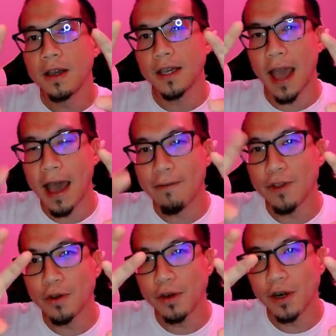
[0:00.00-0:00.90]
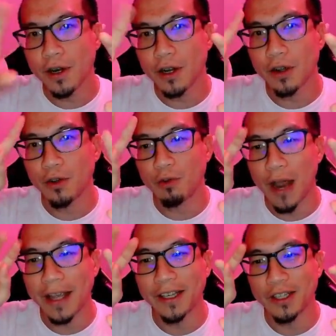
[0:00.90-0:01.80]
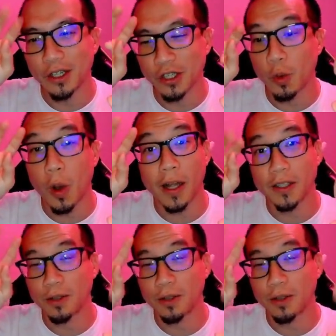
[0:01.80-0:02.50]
You have your regular squads,